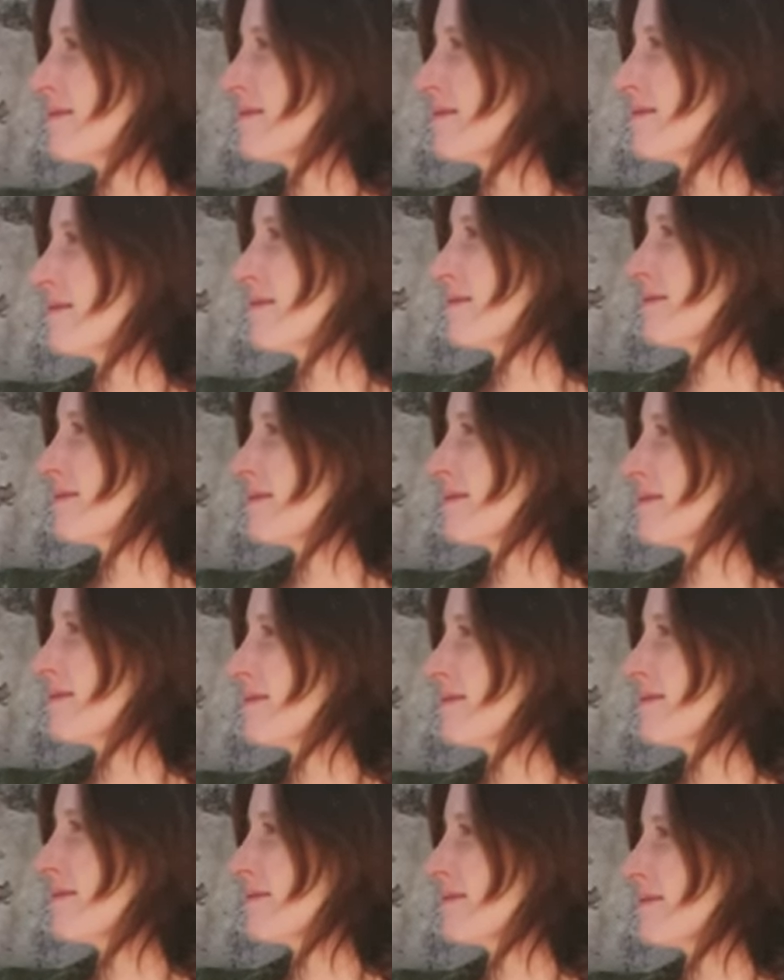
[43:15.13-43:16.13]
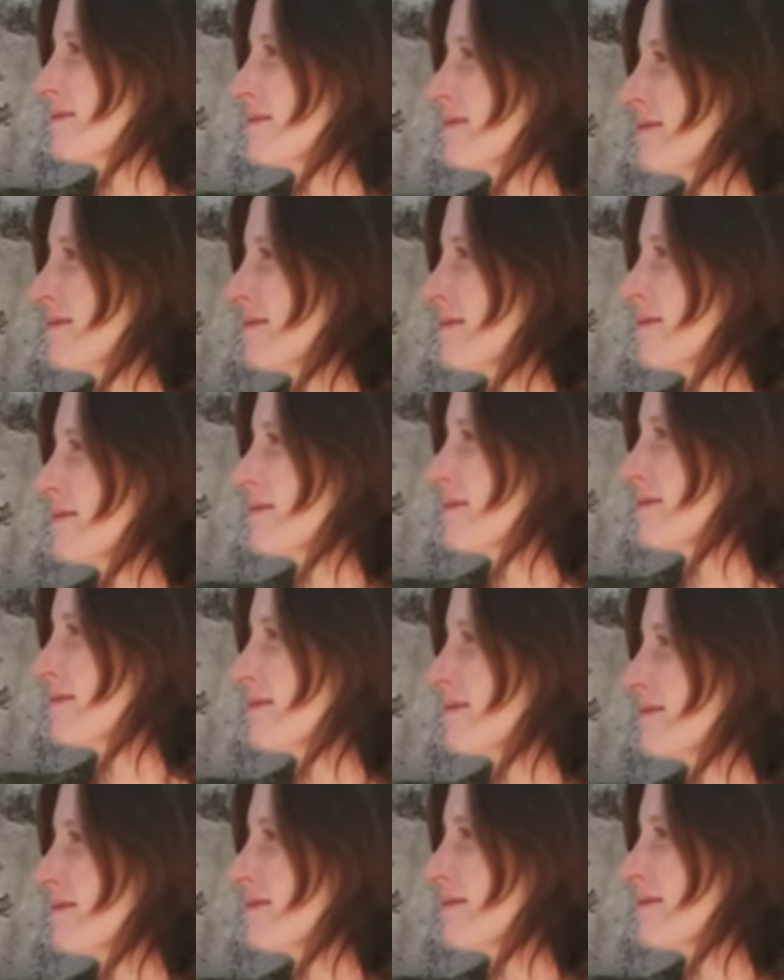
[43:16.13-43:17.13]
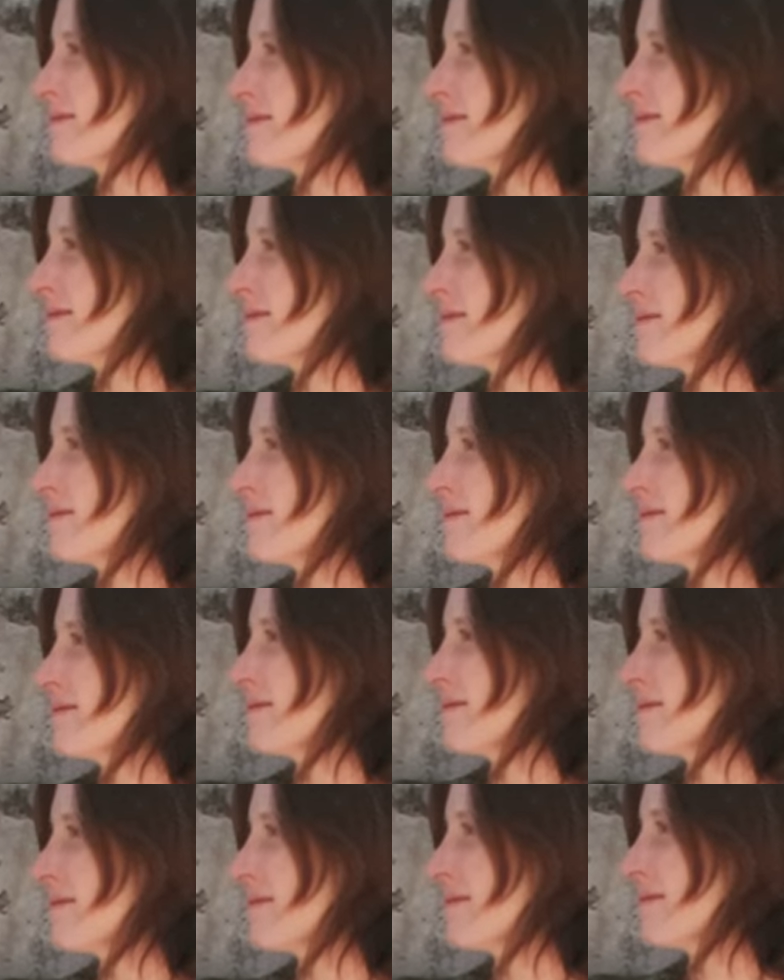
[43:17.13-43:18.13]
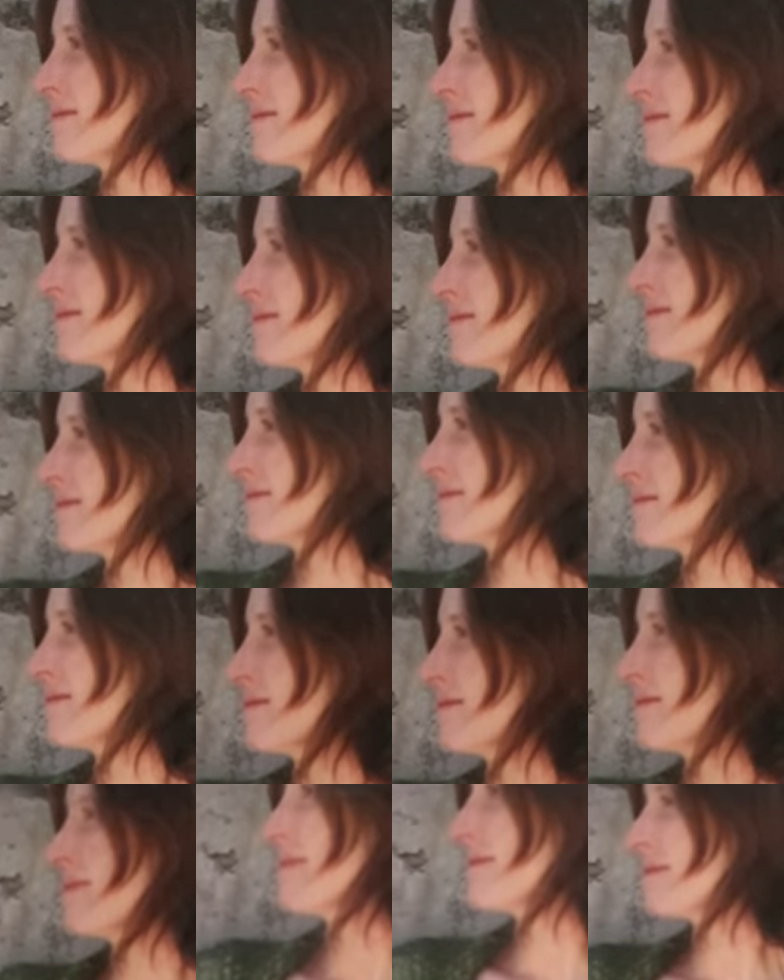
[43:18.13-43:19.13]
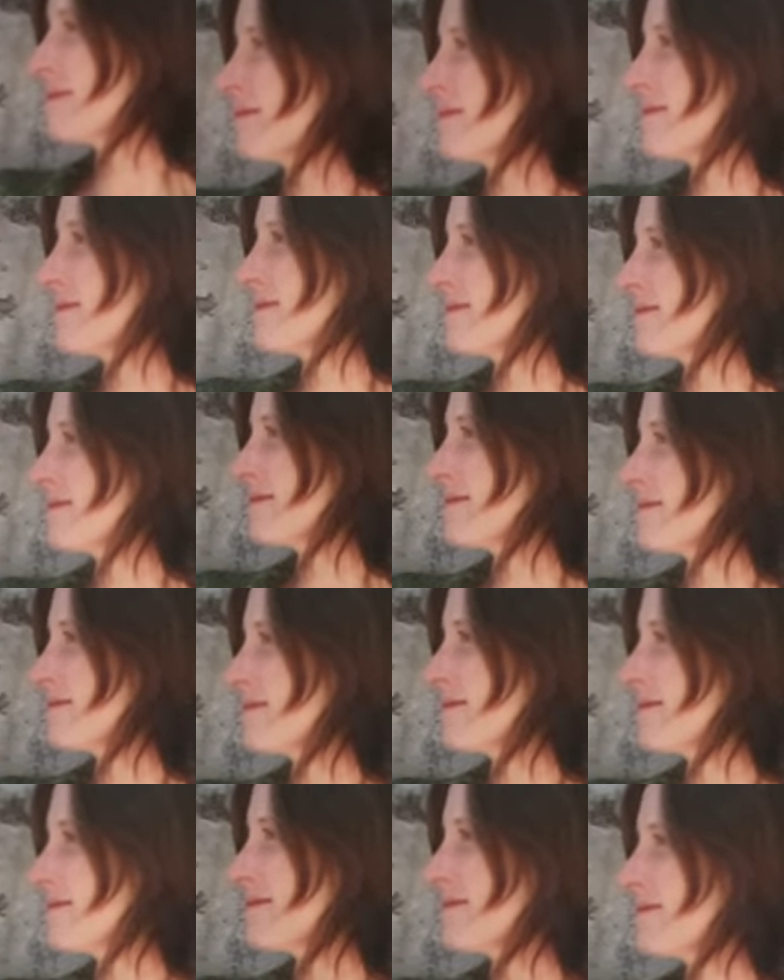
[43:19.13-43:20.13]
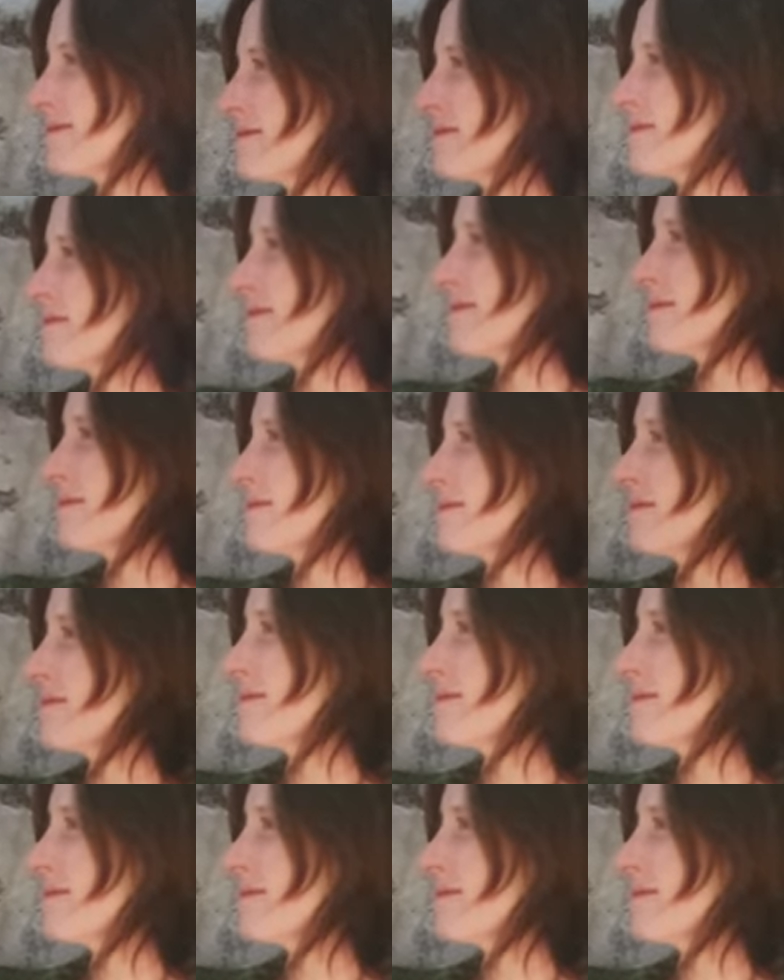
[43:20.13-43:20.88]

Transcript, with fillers: and sleeves in the round, DK weight. They This, this sample here,